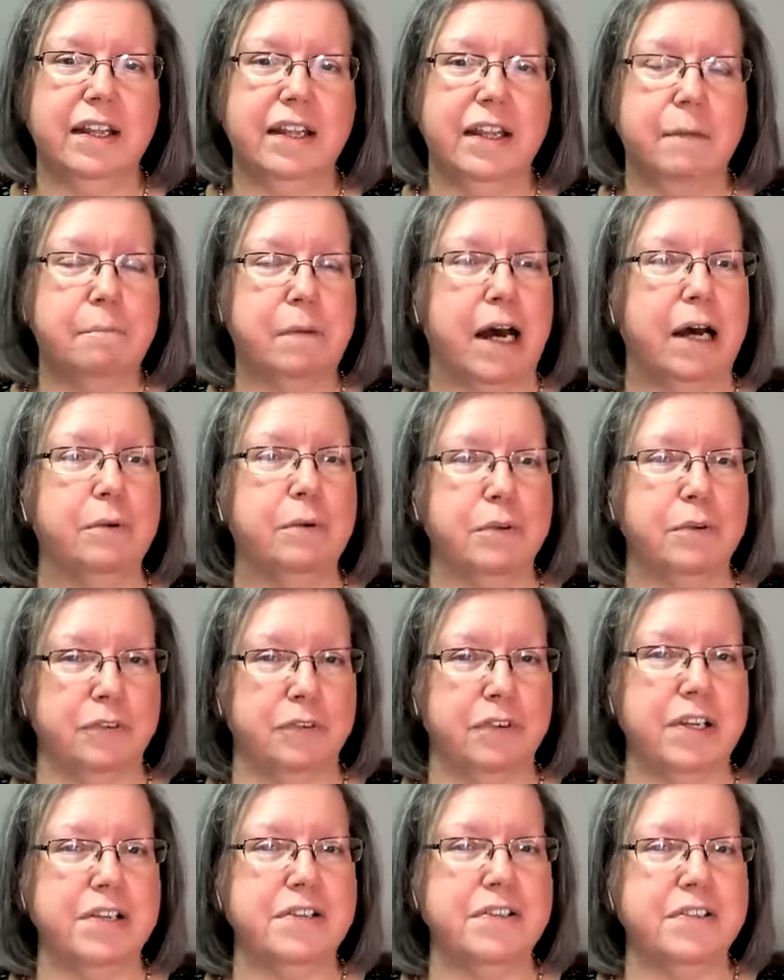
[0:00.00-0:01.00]
the
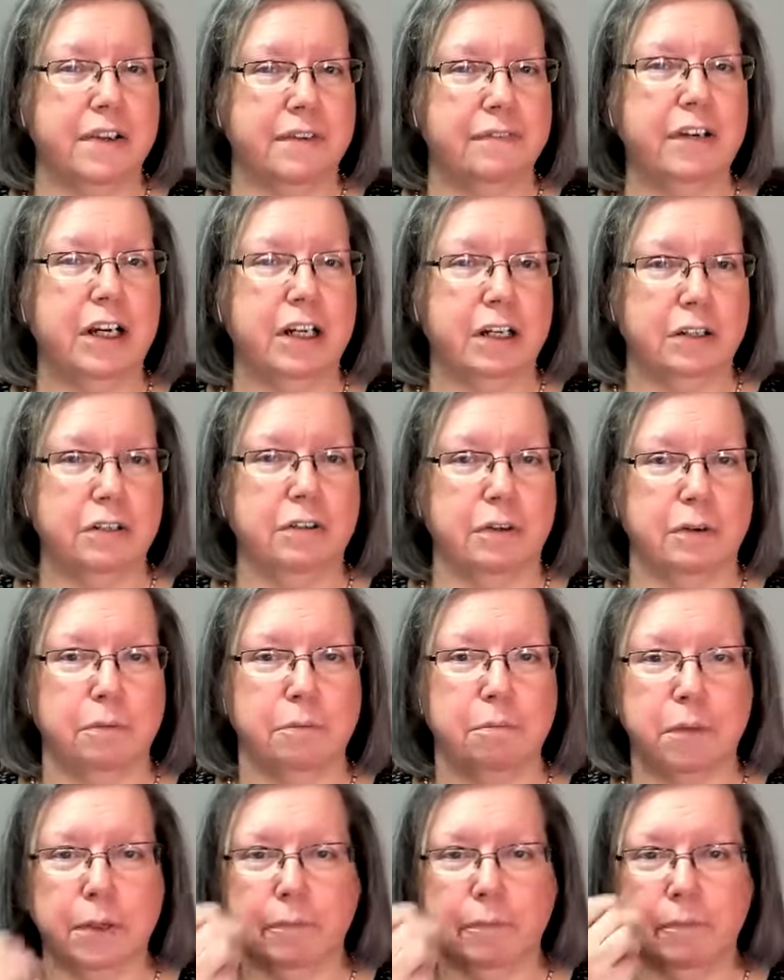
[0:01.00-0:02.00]
boundaries of our
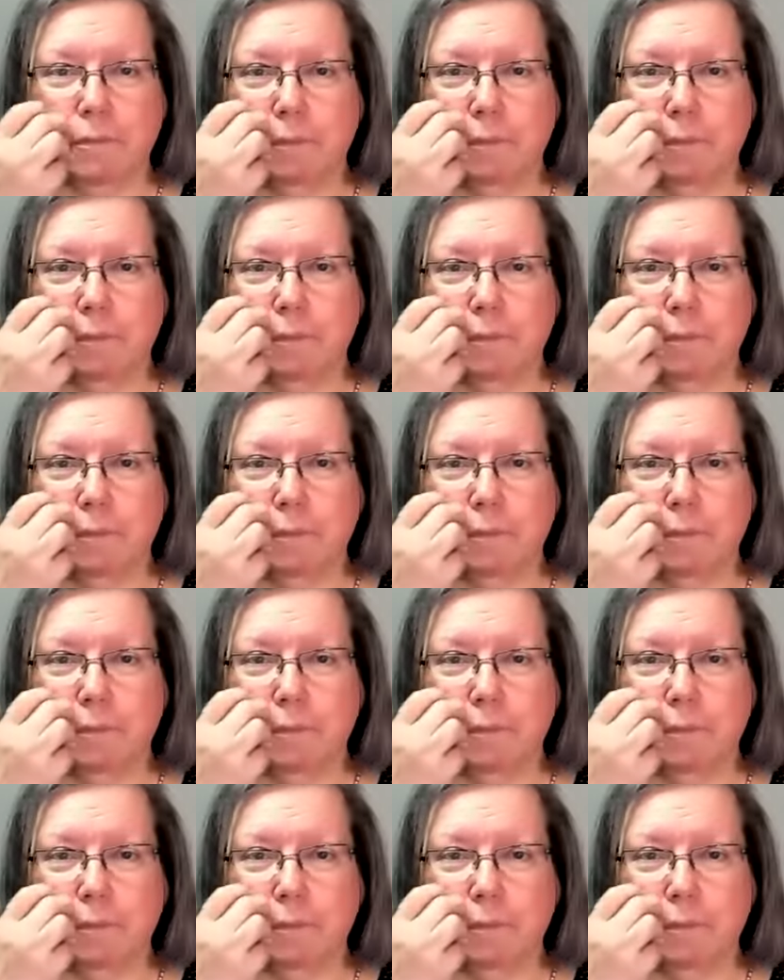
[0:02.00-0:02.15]
group.